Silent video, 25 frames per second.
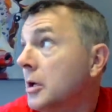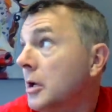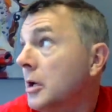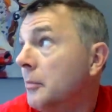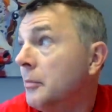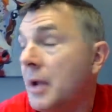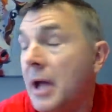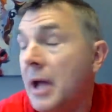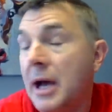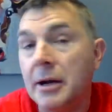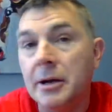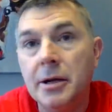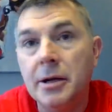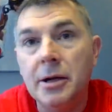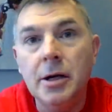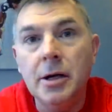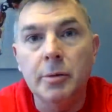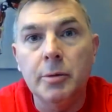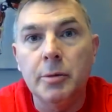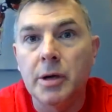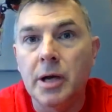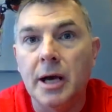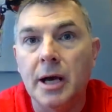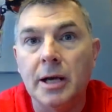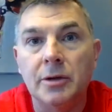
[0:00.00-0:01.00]
Come down
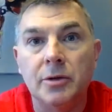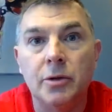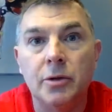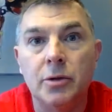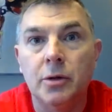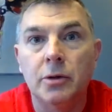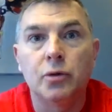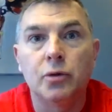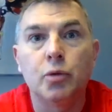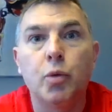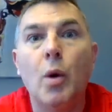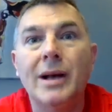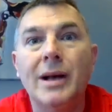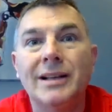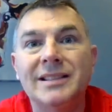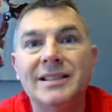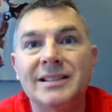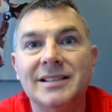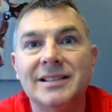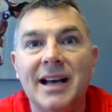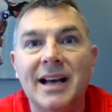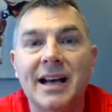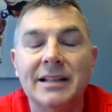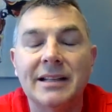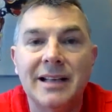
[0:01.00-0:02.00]
here, we got you know
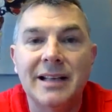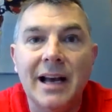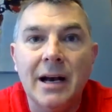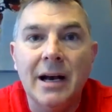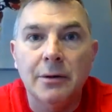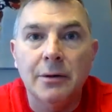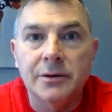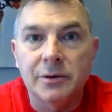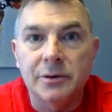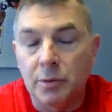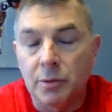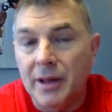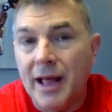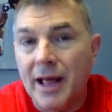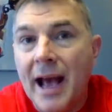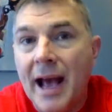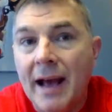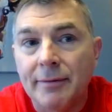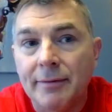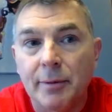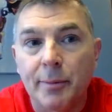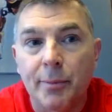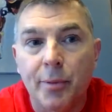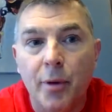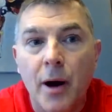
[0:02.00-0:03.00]
twice the size house with
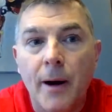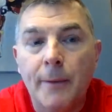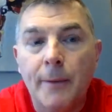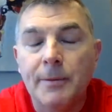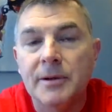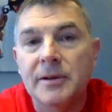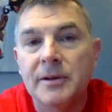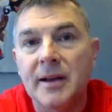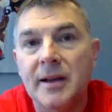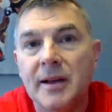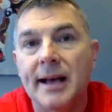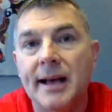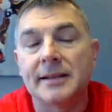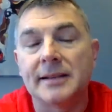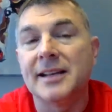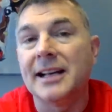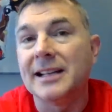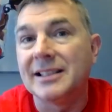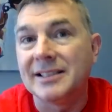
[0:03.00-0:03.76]
half the property tax.